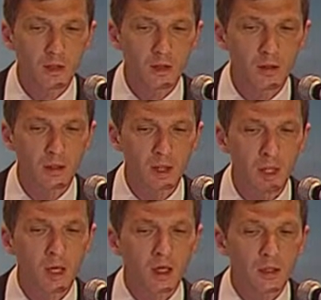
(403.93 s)

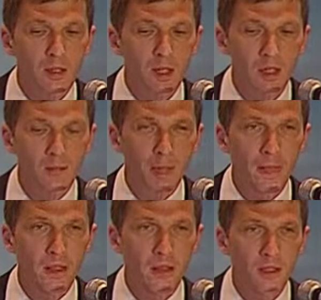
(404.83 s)
analysis of
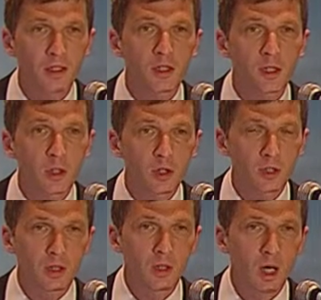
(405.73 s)
the
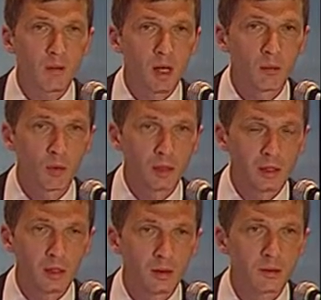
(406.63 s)
symbols of
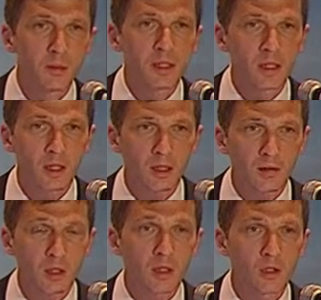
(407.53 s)
deciphering